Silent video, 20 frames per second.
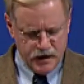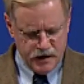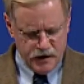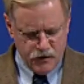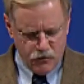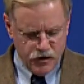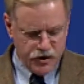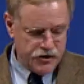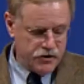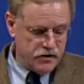
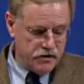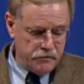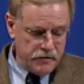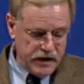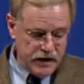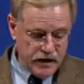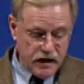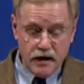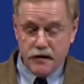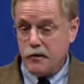which could mean
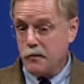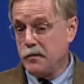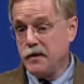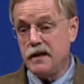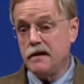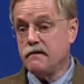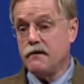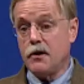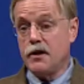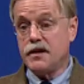either being
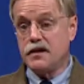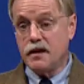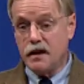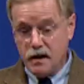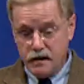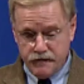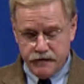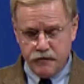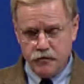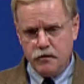very
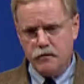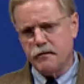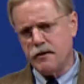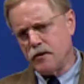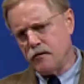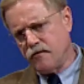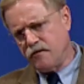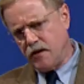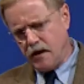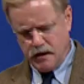tough or,
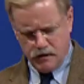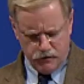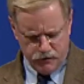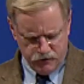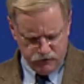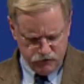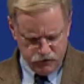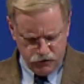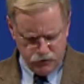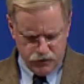follow the
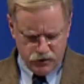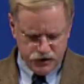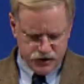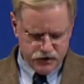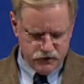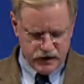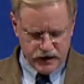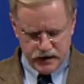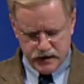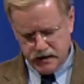rule book
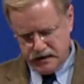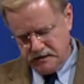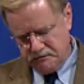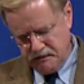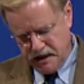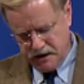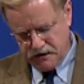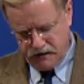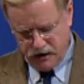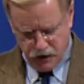strictly, I
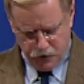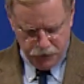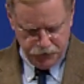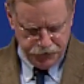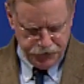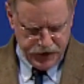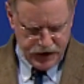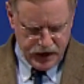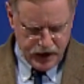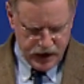don't
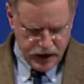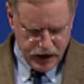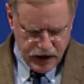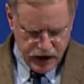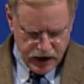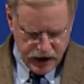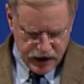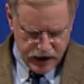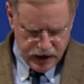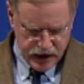
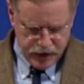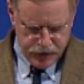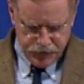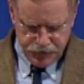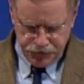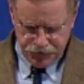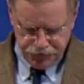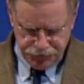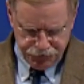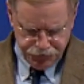know.
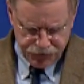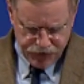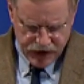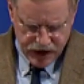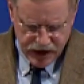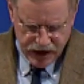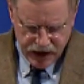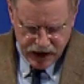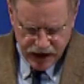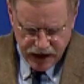
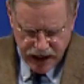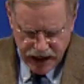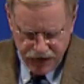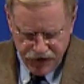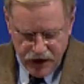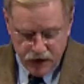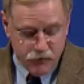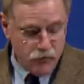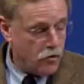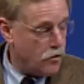And
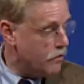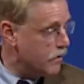that more